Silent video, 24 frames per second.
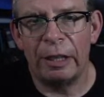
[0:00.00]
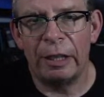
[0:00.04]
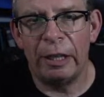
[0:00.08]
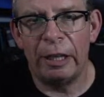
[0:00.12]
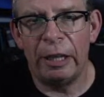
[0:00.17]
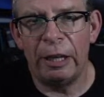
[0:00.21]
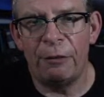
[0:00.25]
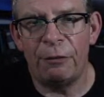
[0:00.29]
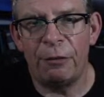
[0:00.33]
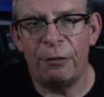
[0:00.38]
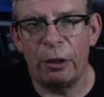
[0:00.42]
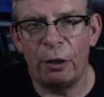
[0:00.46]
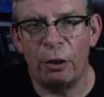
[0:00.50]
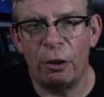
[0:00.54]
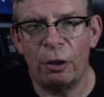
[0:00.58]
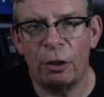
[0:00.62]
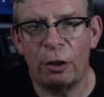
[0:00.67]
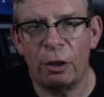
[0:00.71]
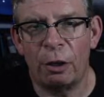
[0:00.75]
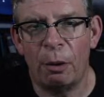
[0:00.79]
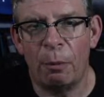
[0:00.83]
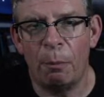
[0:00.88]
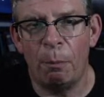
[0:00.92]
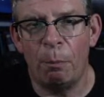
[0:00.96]
If you
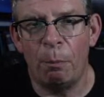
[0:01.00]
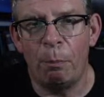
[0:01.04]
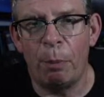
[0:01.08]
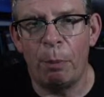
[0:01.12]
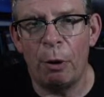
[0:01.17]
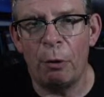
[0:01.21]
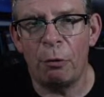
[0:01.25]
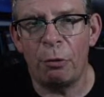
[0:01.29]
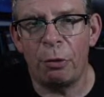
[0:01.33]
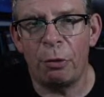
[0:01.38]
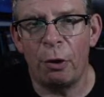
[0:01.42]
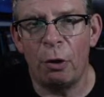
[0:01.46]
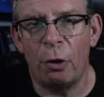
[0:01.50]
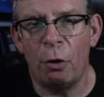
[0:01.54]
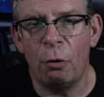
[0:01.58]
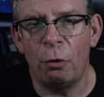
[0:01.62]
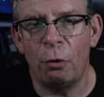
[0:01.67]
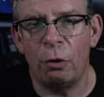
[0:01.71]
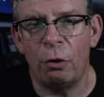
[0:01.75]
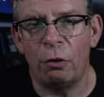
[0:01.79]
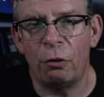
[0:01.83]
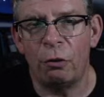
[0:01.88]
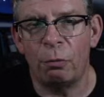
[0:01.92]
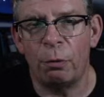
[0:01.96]
look, both
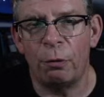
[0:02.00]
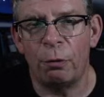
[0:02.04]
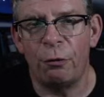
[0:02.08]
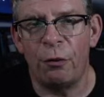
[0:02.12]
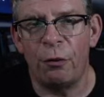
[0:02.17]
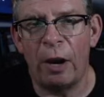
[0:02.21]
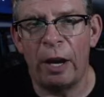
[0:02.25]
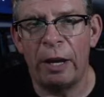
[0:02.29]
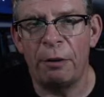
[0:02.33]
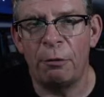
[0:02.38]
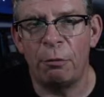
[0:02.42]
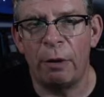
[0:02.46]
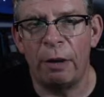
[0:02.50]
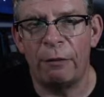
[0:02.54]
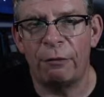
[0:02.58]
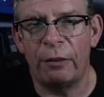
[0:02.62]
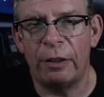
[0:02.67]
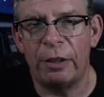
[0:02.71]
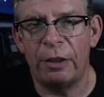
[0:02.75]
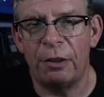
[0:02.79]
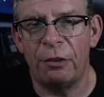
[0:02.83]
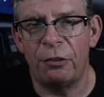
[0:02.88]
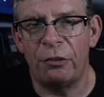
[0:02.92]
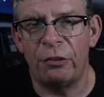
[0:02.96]
owners were fined
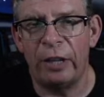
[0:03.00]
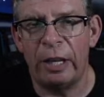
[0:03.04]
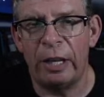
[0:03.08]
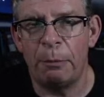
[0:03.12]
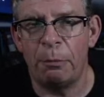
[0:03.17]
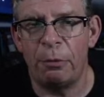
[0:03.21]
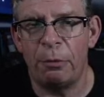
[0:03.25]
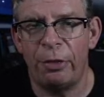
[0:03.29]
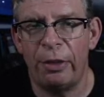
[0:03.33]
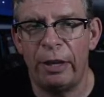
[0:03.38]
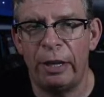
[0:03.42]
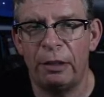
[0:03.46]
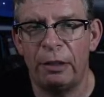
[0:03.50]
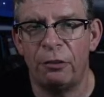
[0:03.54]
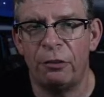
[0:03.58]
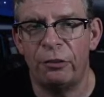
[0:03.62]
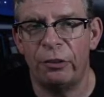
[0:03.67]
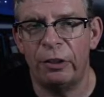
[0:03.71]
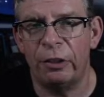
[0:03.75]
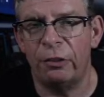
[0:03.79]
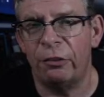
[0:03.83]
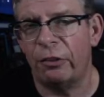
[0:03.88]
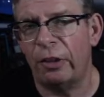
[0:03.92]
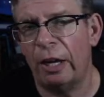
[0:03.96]
roughly the same thing,
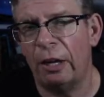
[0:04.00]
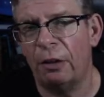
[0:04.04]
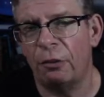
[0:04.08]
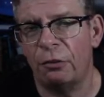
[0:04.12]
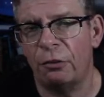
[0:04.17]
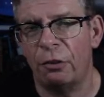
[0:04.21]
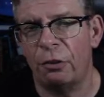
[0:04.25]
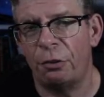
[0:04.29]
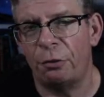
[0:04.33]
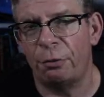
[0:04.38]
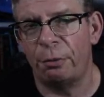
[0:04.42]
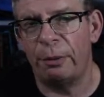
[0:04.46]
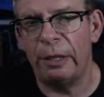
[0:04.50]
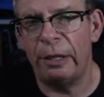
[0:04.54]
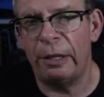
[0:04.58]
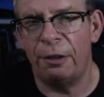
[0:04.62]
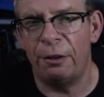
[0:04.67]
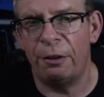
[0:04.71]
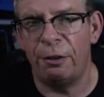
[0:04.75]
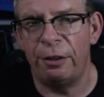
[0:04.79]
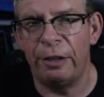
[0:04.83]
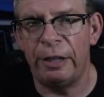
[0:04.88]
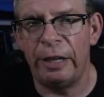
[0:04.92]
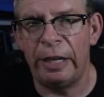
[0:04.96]

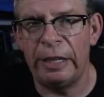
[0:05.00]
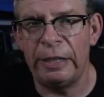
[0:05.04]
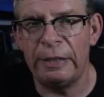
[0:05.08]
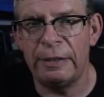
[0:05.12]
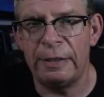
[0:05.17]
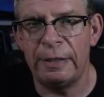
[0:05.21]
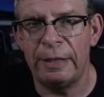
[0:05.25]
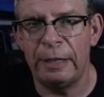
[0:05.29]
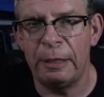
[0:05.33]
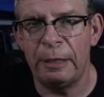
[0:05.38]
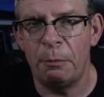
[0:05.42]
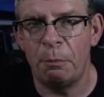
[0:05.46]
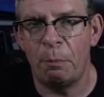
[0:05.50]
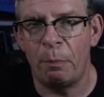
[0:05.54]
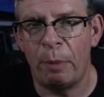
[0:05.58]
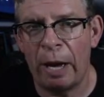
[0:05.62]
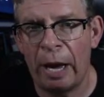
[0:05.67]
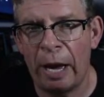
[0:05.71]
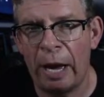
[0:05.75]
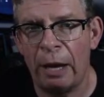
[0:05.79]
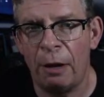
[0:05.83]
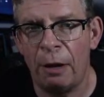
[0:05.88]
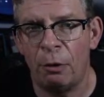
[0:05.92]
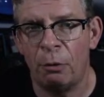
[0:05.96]

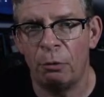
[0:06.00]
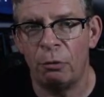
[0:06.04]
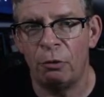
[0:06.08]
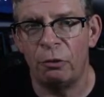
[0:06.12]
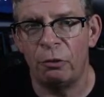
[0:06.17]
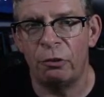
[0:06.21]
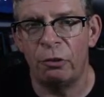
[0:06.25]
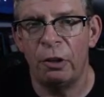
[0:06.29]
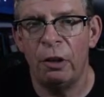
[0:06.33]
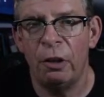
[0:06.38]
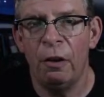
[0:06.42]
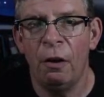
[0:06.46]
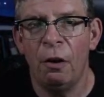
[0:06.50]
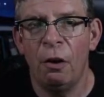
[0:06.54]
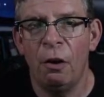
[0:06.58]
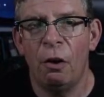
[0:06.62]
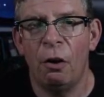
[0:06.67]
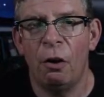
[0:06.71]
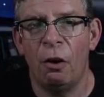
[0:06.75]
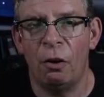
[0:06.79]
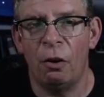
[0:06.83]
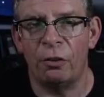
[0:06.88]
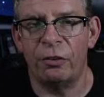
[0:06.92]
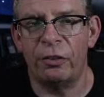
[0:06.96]
£6,318
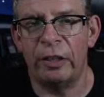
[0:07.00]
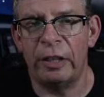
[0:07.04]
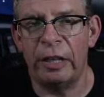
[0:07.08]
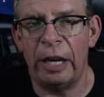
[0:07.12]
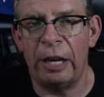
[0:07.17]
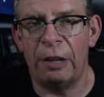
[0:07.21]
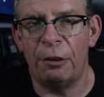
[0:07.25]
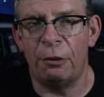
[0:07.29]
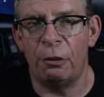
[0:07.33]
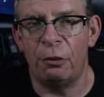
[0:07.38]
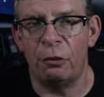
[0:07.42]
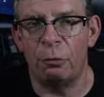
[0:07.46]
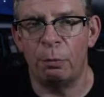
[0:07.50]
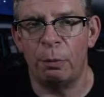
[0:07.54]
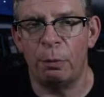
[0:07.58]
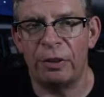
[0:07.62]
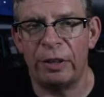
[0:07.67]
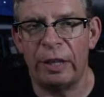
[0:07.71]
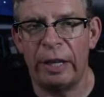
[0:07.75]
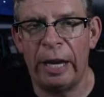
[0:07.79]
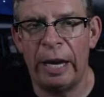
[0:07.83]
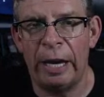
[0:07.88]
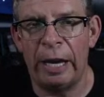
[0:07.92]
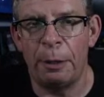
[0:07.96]
altogether is what
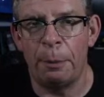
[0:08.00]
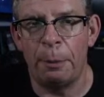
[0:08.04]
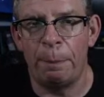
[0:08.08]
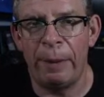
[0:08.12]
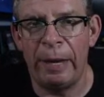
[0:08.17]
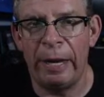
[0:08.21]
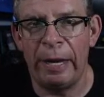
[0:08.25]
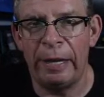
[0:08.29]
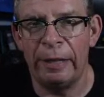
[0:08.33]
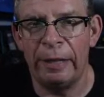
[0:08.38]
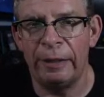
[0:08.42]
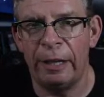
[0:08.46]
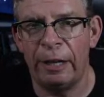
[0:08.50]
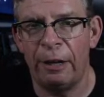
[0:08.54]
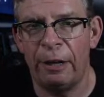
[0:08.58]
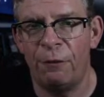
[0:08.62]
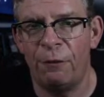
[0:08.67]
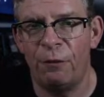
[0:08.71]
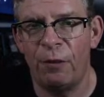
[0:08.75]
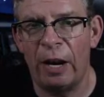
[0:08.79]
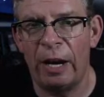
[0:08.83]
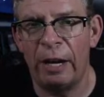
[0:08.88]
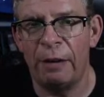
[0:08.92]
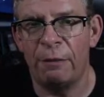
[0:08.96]
they had to pay, and then a
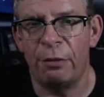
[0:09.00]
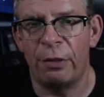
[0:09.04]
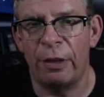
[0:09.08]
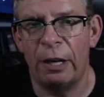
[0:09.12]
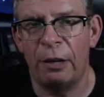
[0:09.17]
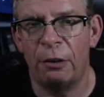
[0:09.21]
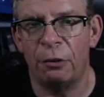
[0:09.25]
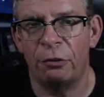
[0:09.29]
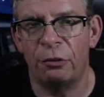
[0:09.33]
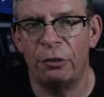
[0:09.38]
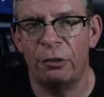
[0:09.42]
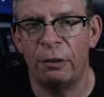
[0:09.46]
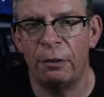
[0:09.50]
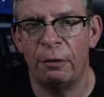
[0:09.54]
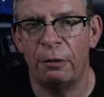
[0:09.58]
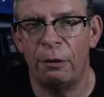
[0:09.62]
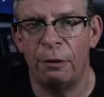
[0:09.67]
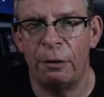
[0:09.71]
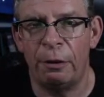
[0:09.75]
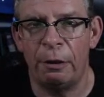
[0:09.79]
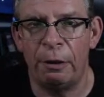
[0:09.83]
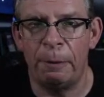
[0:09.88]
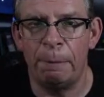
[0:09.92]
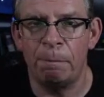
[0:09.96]

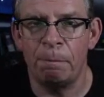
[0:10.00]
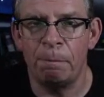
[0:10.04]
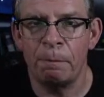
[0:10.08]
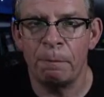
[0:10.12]
$5,000